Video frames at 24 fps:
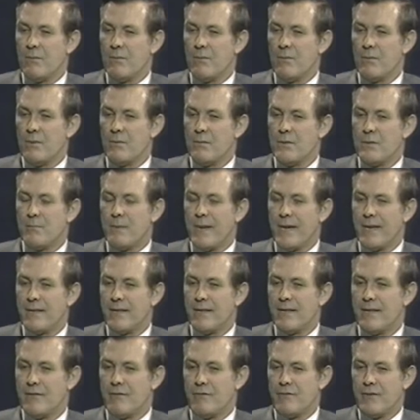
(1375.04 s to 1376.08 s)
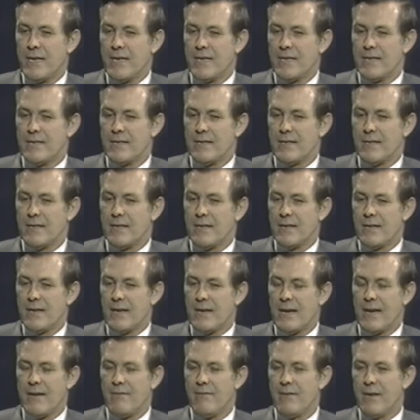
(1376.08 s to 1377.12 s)
With respect to defense,
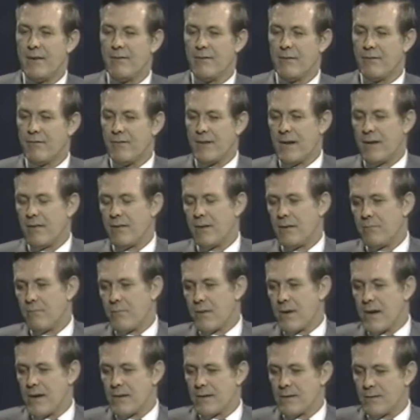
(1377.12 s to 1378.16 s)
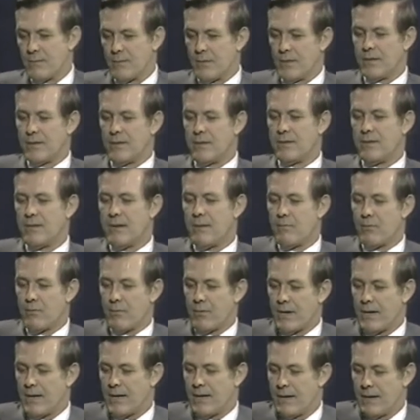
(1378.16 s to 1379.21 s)
I've never found it possible to
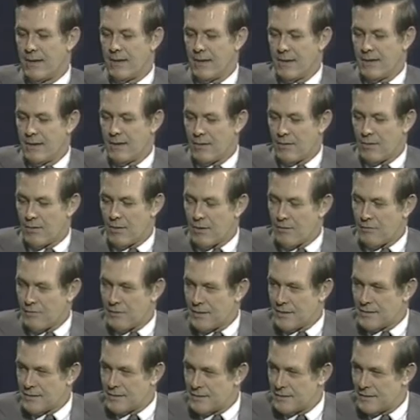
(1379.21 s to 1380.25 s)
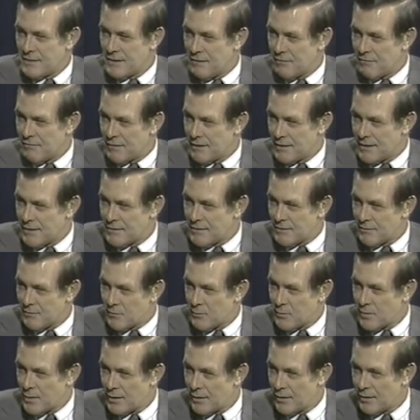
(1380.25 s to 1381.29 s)
separate offense and defense.
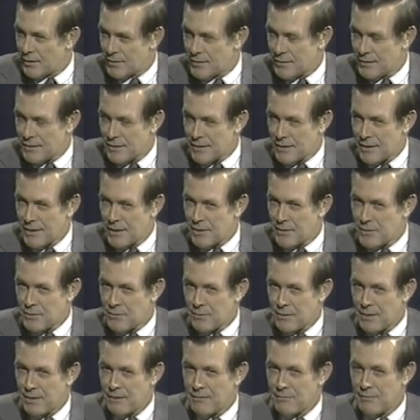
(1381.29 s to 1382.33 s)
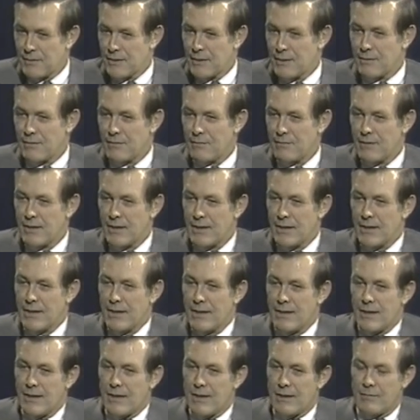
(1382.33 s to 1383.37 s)
If one looks at the history of,
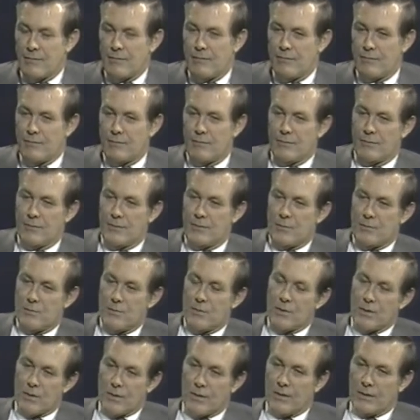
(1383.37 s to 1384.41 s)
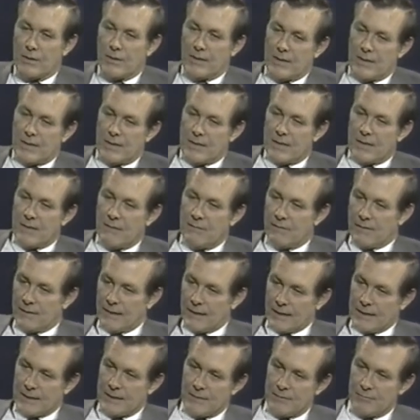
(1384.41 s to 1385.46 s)
of, of the world and
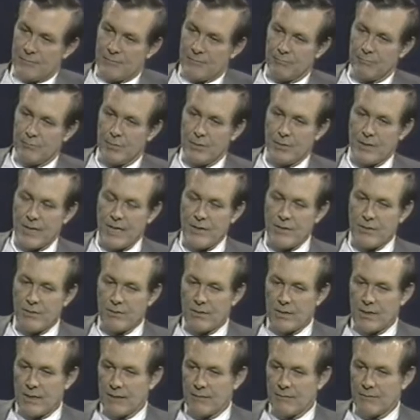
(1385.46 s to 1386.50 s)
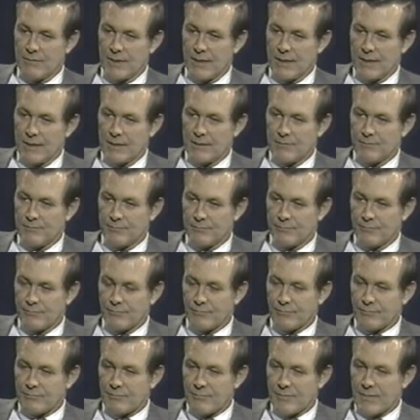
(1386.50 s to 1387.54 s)
conflict, and potential conflict,
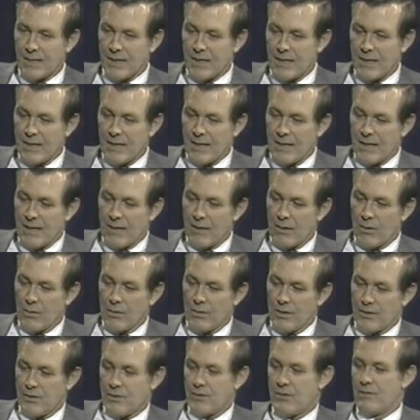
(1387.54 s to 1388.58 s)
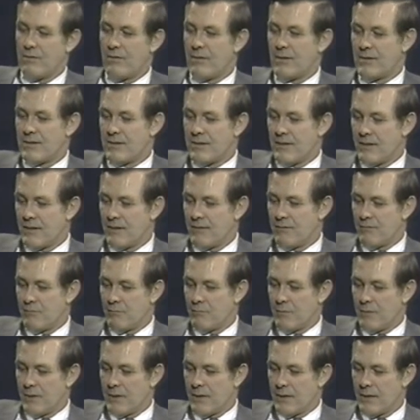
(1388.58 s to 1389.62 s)
or deterrents that have
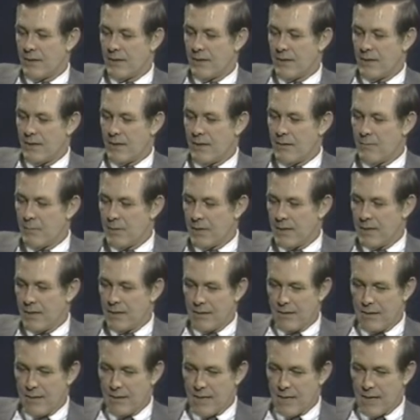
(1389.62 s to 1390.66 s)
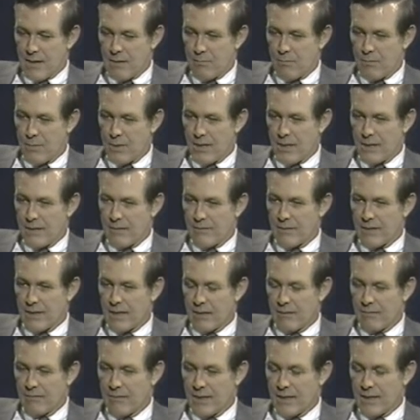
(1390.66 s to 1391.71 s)
uh, inhibited the outbreak of
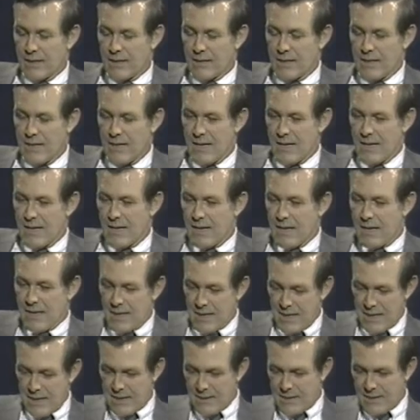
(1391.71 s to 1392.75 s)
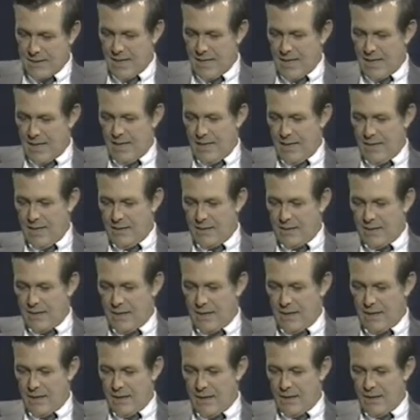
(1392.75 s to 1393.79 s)
conflicts, it is the, it is
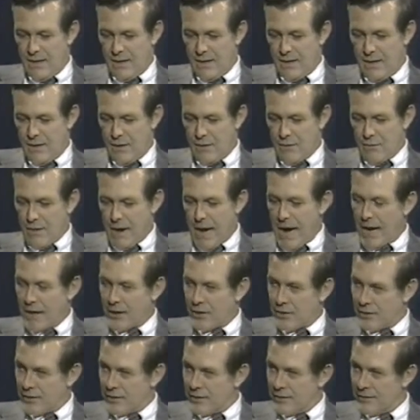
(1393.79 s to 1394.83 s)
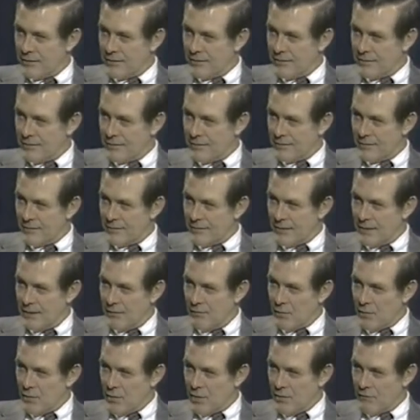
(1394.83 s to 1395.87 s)
the interaction
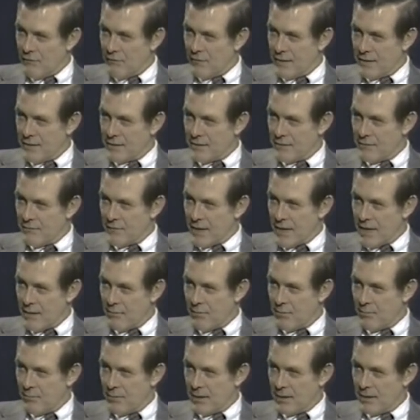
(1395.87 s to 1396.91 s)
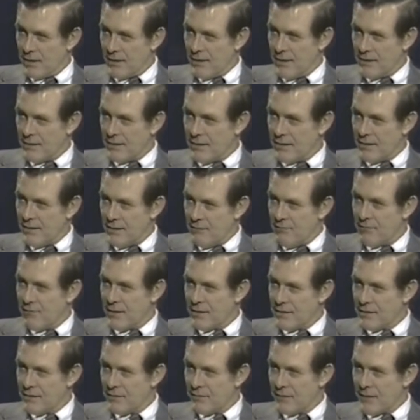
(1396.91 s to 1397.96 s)
of offensive capabilities and
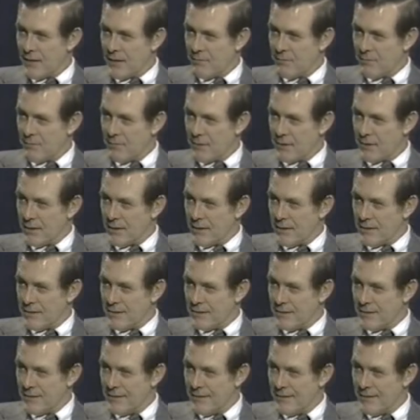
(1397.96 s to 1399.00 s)
defensive capabilities.